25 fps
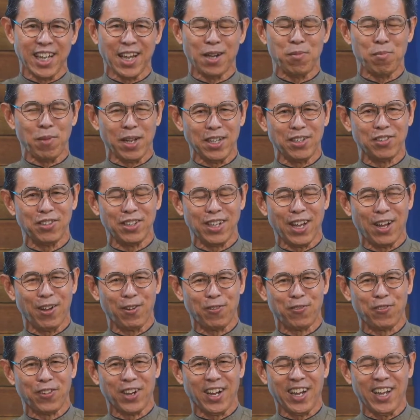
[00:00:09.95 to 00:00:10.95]
Yeah, Mandarin
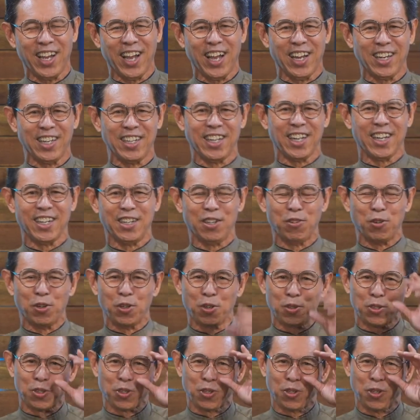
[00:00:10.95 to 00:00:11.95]
Alpha. And there
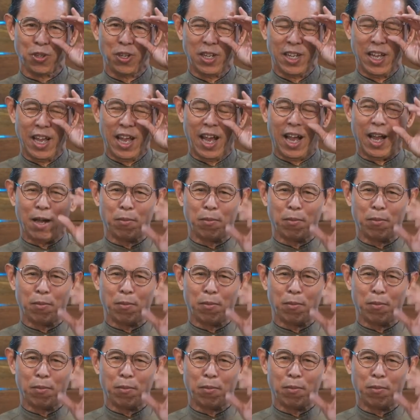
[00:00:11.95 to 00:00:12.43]
were also